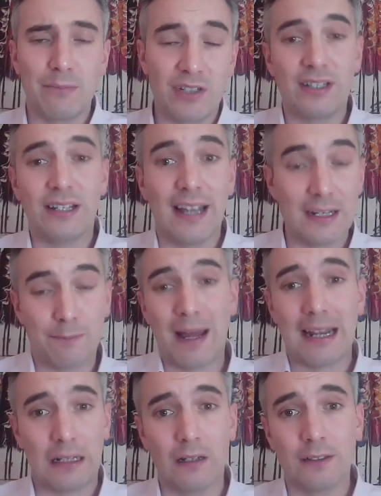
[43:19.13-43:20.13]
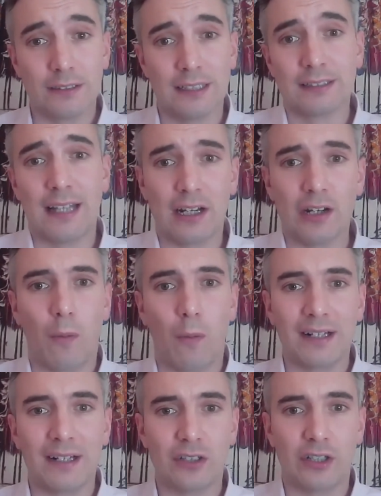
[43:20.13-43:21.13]
Disengaged battlers, it's
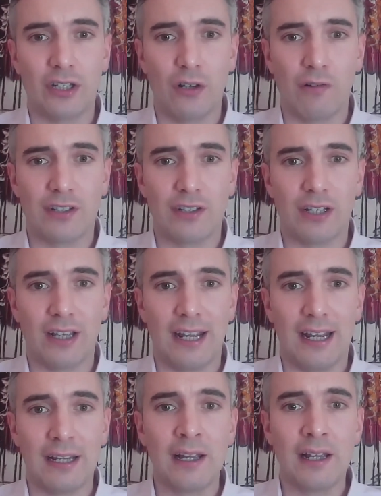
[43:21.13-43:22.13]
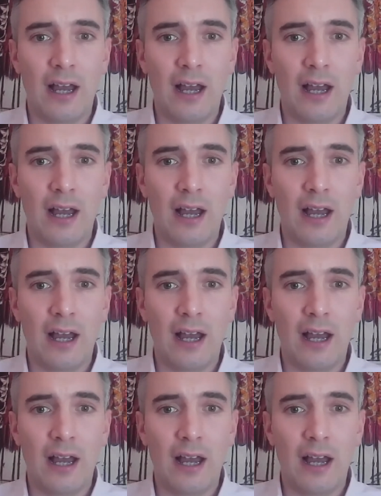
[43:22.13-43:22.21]
economic security.